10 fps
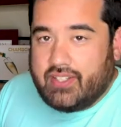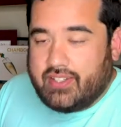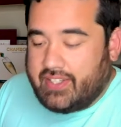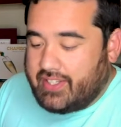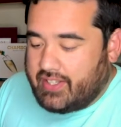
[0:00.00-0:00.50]

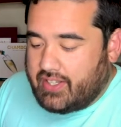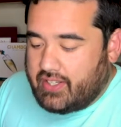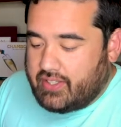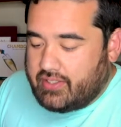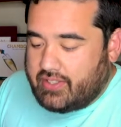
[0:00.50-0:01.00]
The
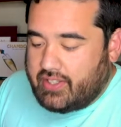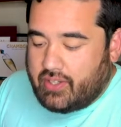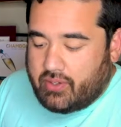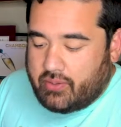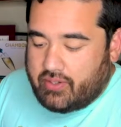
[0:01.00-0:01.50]

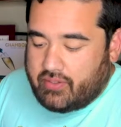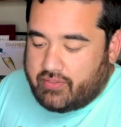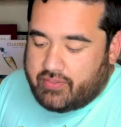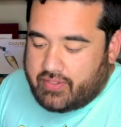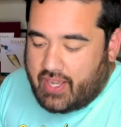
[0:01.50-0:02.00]
DO
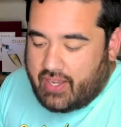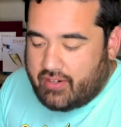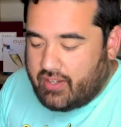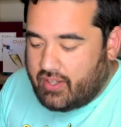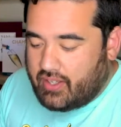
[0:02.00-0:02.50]
of
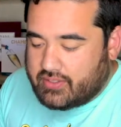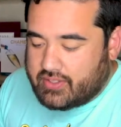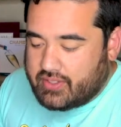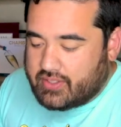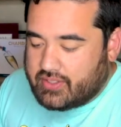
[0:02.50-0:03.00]
Terra
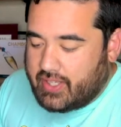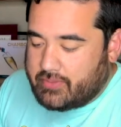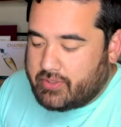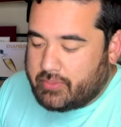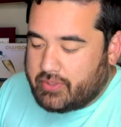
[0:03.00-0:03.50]
Alta
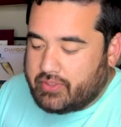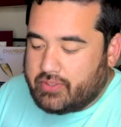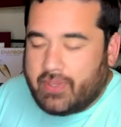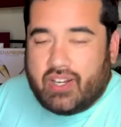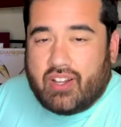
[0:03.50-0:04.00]
claims to produce
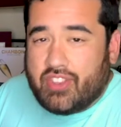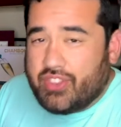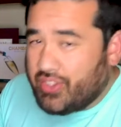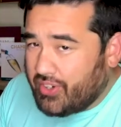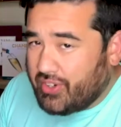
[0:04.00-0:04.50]
about a
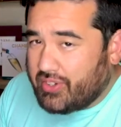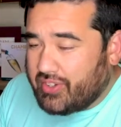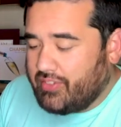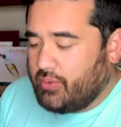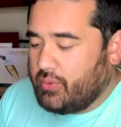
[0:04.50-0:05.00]
third
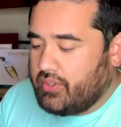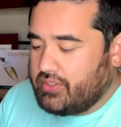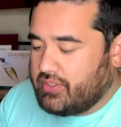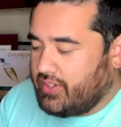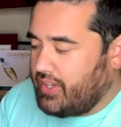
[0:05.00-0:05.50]
of the
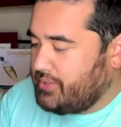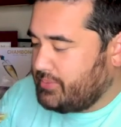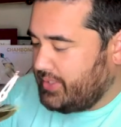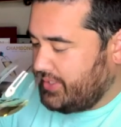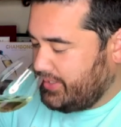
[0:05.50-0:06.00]
world's Grenache
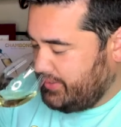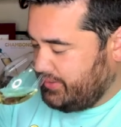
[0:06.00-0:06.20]
Blanc.